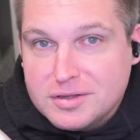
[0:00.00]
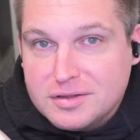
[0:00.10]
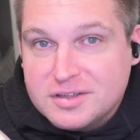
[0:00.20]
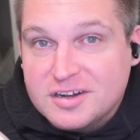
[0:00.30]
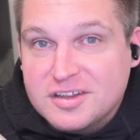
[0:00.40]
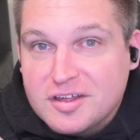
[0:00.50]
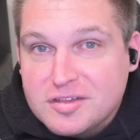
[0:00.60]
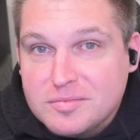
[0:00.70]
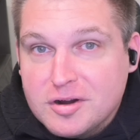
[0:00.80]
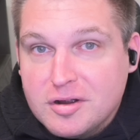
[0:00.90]
I'll talk to you guys
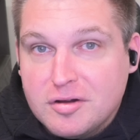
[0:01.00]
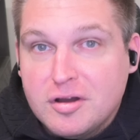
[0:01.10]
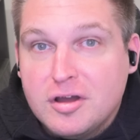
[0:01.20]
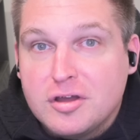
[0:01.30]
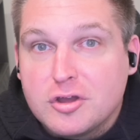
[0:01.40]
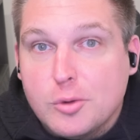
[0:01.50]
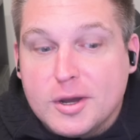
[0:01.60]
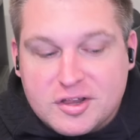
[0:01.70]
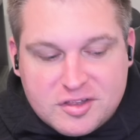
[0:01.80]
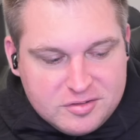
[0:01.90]
tomorrow. Go
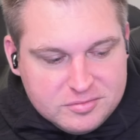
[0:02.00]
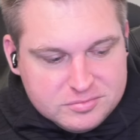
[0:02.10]
Bucks.